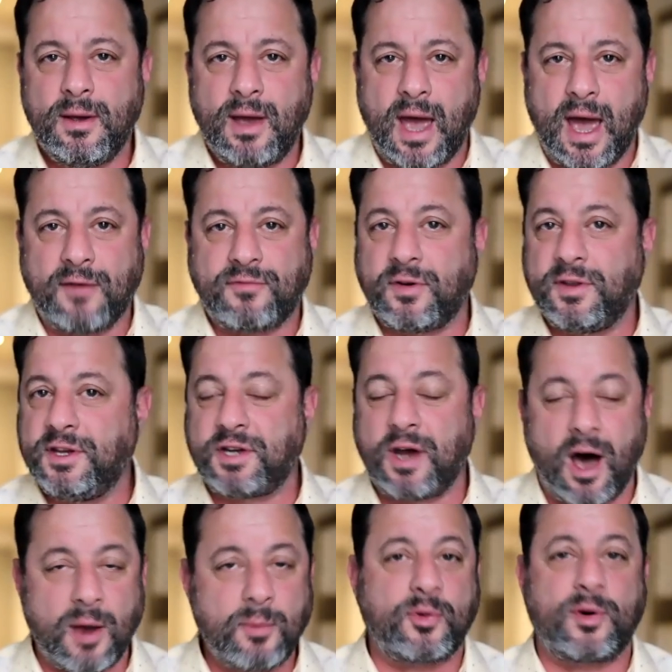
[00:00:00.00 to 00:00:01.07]
after these
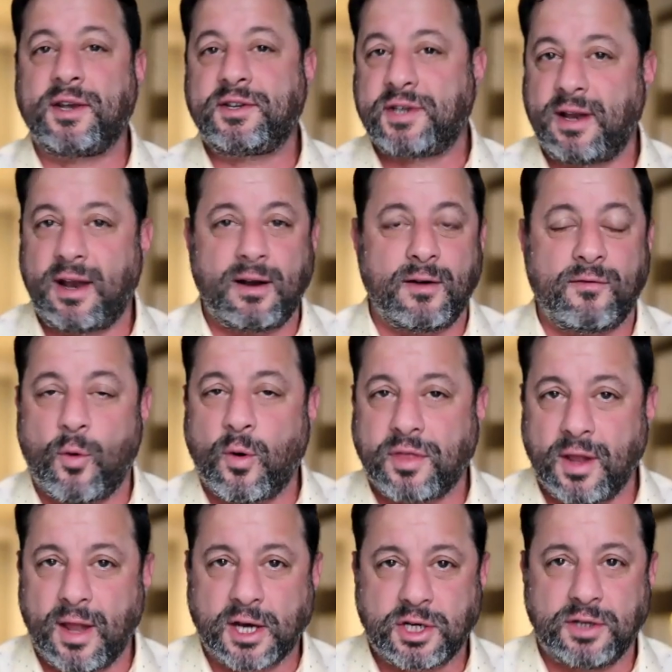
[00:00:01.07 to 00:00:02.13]
unprecedented fourth
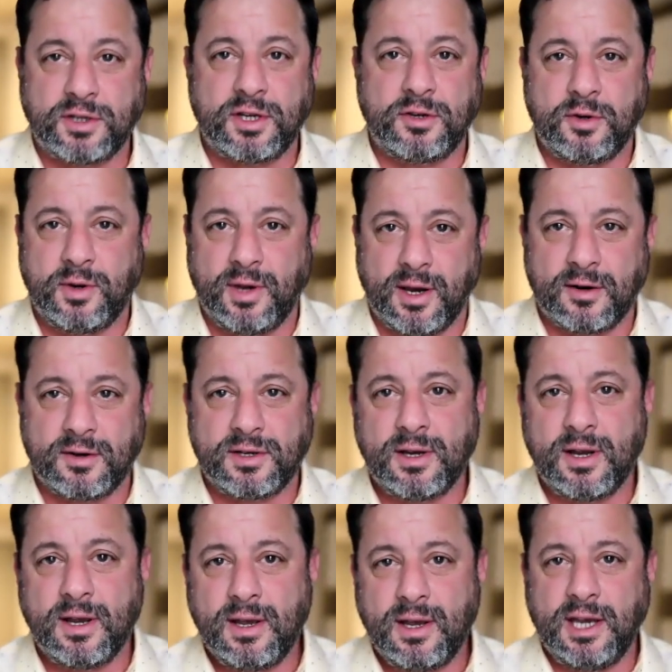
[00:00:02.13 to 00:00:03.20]
elections in 2 years,
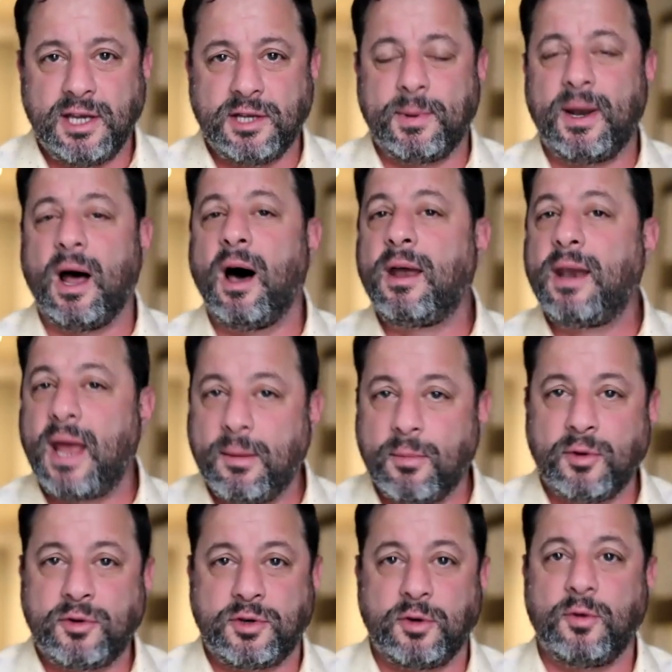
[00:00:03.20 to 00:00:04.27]
he's been
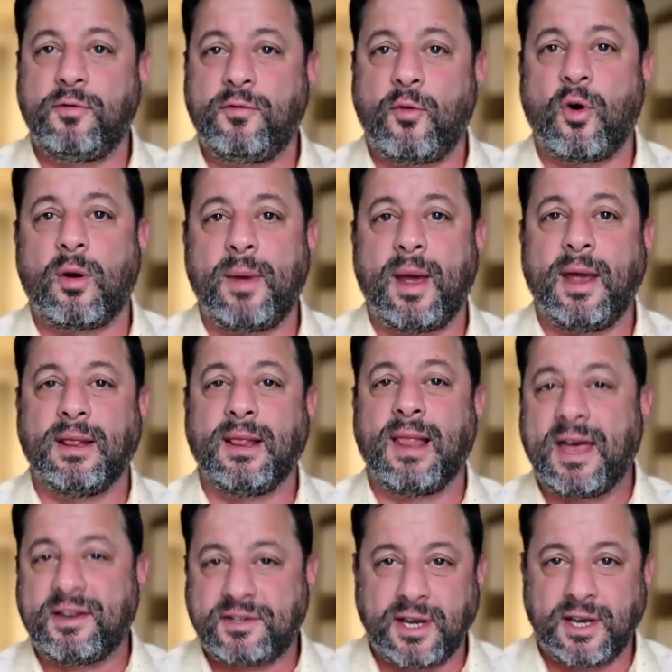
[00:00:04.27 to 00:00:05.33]
unable to form a
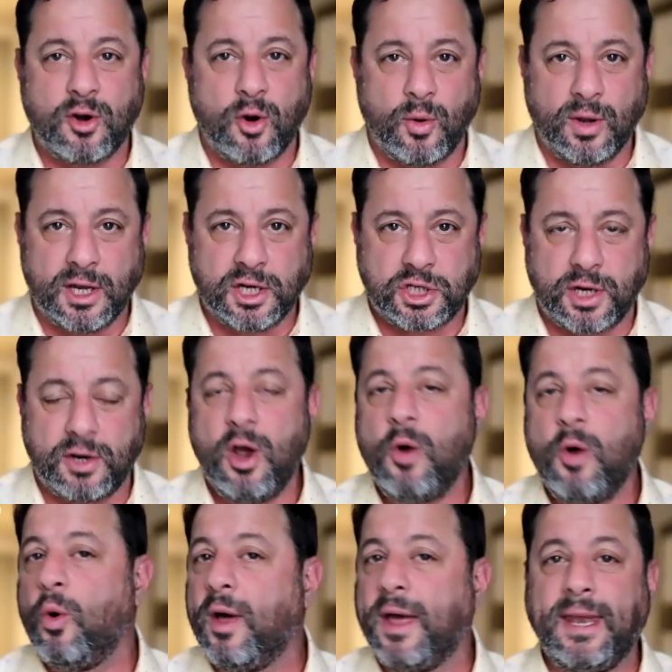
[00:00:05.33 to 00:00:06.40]
lasting coalition,
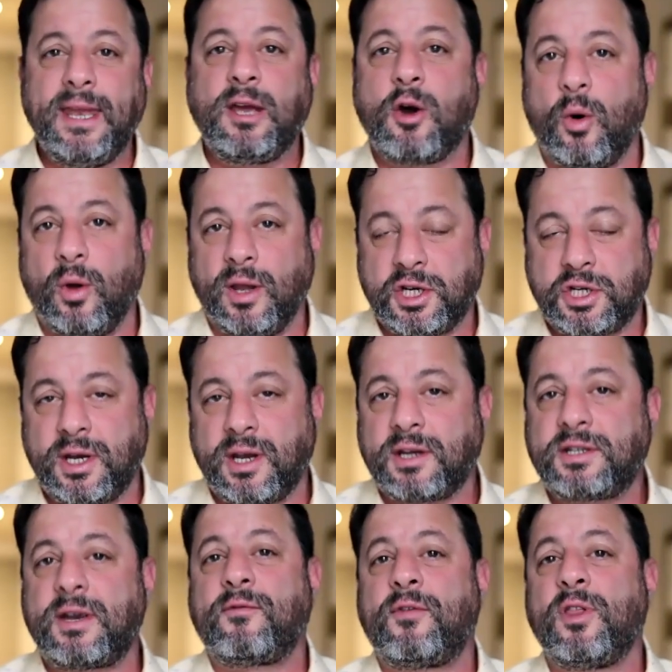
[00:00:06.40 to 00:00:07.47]
well, any coalition
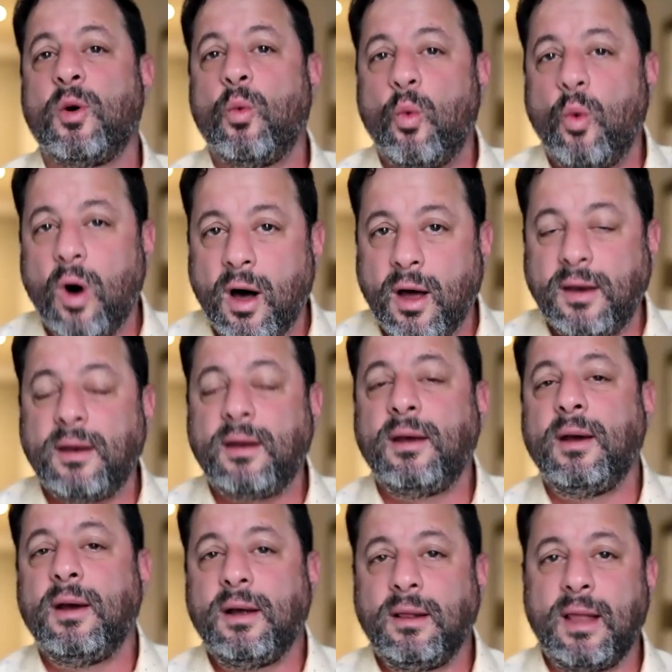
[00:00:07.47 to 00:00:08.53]
except for the one
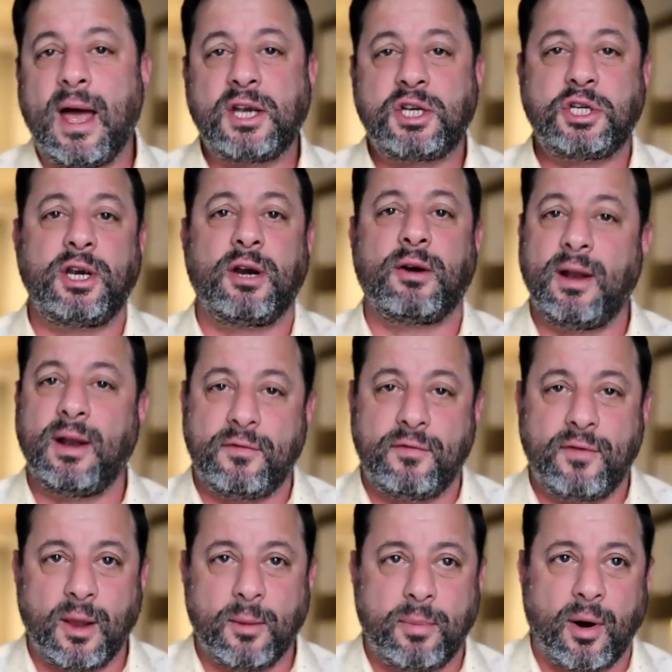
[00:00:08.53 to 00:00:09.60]
last year, and it
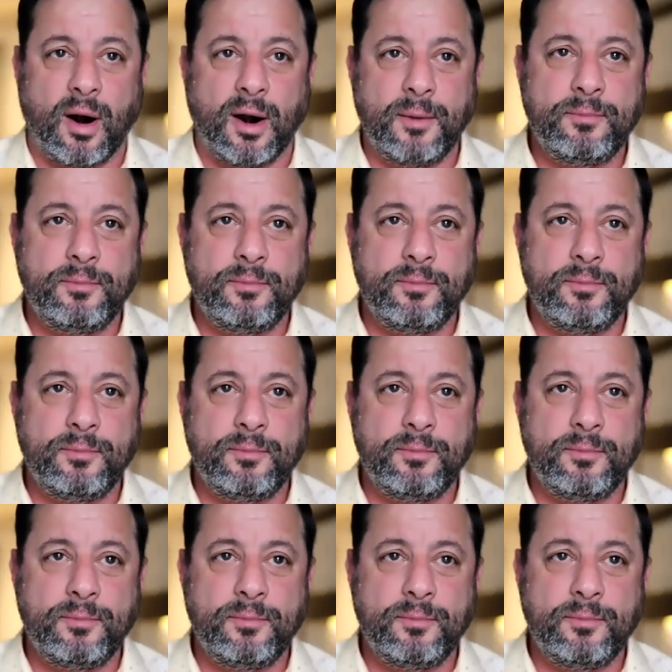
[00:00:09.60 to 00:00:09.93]
fell apart.